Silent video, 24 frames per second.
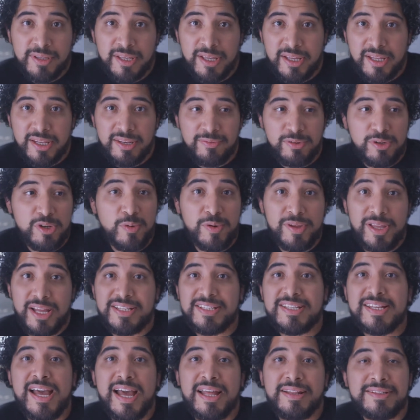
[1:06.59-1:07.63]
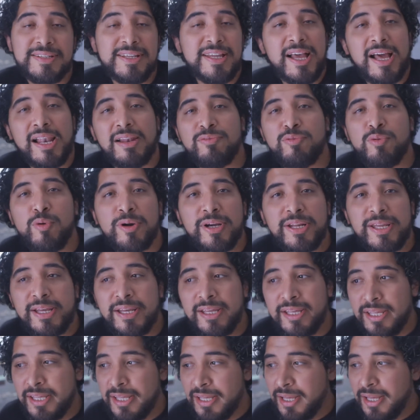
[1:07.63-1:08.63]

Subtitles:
and if you know where that's at, it's in California.